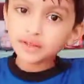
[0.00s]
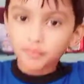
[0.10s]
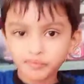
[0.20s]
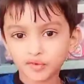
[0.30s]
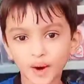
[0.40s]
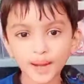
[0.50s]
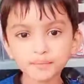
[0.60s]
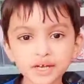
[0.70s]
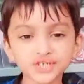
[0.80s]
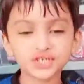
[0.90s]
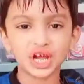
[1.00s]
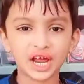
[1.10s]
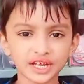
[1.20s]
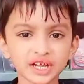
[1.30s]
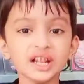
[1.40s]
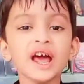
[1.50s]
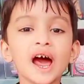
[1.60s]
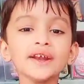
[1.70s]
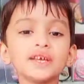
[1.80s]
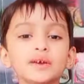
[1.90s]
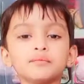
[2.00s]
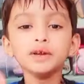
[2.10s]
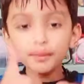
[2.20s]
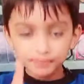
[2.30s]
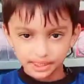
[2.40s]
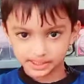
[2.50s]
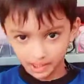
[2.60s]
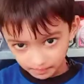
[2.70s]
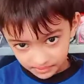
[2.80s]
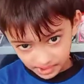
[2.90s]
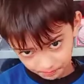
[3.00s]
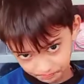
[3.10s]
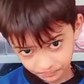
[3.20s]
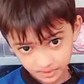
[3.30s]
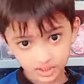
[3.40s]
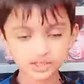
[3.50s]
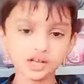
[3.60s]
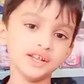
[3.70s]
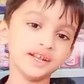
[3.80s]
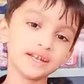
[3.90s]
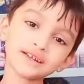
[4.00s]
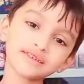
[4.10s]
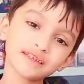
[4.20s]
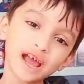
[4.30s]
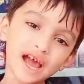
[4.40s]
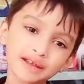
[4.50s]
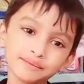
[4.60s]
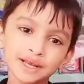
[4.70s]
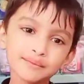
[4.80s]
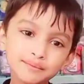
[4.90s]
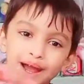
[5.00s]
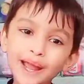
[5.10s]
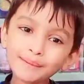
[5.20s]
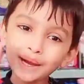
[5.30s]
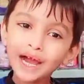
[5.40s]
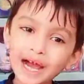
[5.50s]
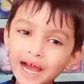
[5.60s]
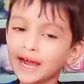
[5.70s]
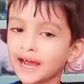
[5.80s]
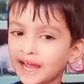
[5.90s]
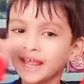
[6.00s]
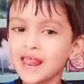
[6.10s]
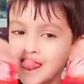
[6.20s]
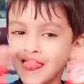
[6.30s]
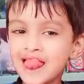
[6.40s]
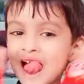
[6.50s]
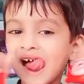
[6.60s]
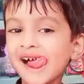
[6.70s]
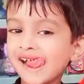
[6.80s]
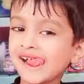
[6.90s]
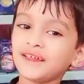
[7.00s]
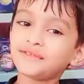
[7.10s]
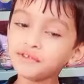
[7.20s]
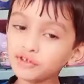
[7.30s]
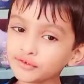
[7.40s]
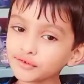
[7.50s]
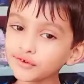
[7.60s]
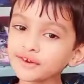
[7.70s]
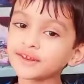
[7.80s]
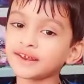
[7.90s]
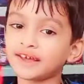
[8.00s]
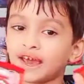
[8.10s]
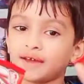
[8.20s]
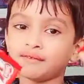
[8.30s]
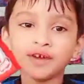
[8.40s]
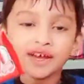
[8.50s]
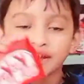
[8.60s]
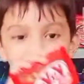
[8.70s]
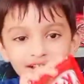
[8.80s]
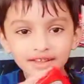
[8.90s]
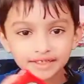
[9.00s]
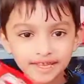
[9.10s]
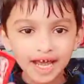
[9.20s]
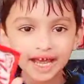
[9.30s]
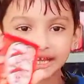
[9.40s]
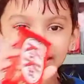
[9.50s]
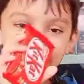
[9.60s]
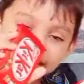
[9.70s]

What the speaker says: subscribe my channel and give me a big thumbs up. Till the next time, bye bye. See you soon and have a snack.